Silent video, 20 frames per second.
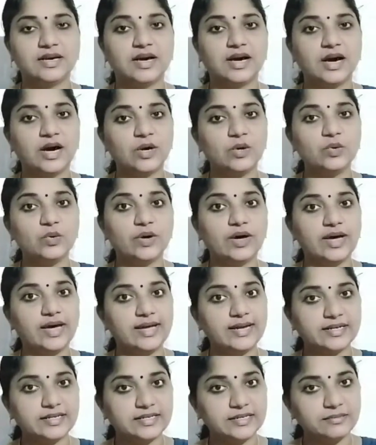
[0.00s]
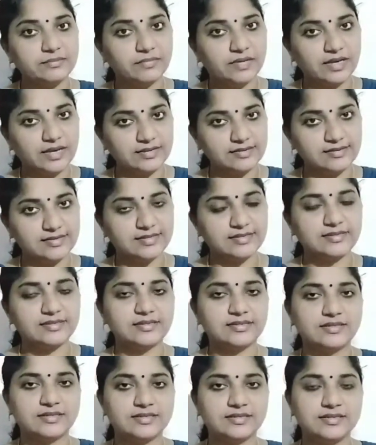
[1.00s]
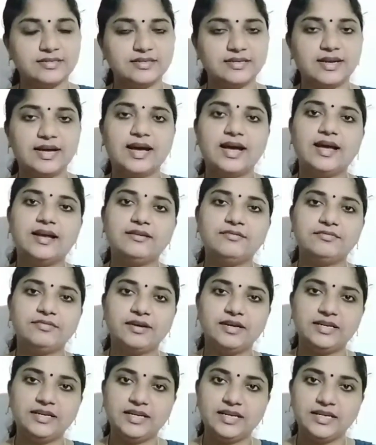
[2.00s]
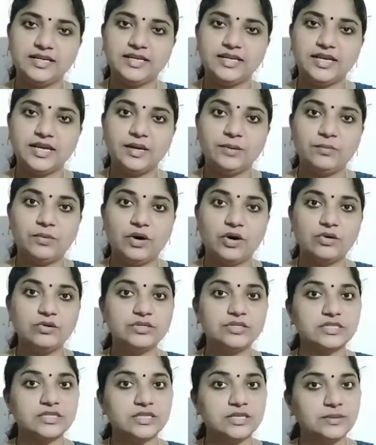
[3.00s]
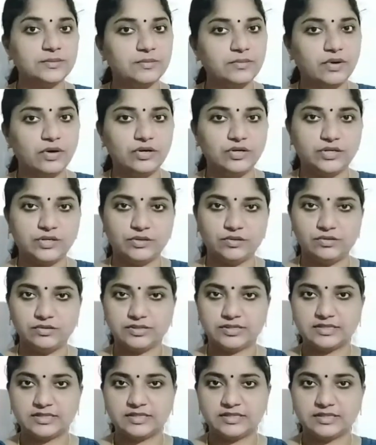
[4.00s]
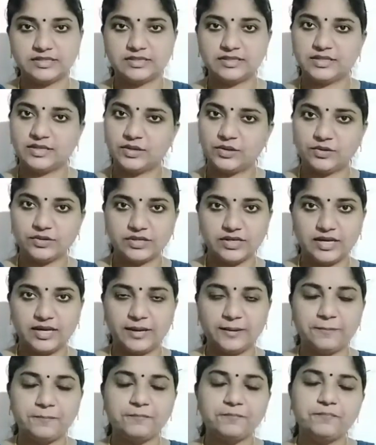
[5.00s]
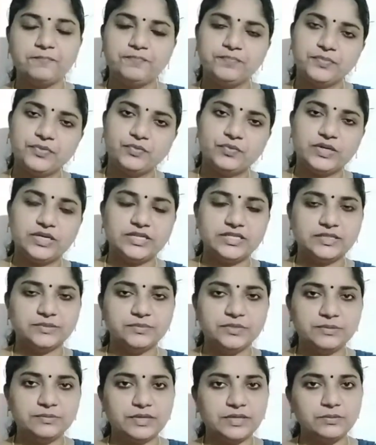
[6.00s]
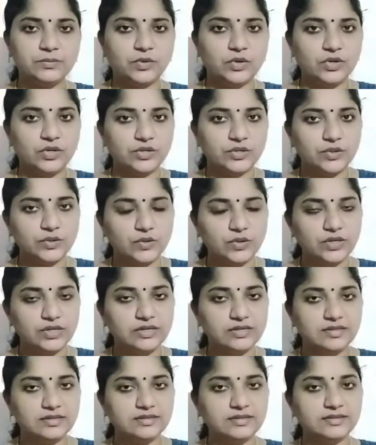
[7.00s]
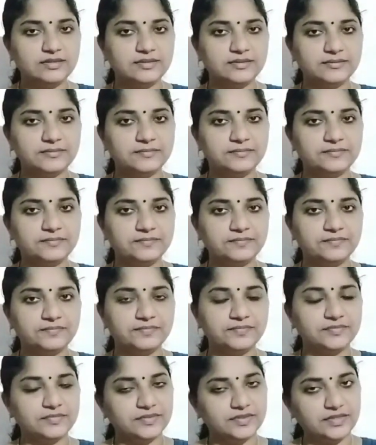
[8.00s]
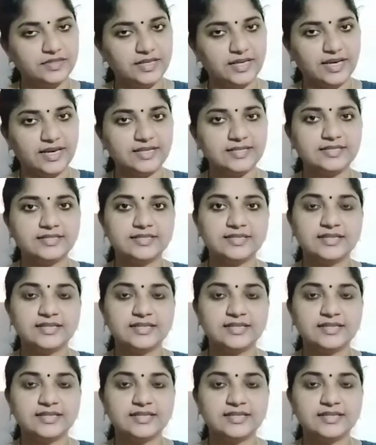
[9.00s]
how atom exists, and finally about molecules. Okay, what is meant by molecule? Yes,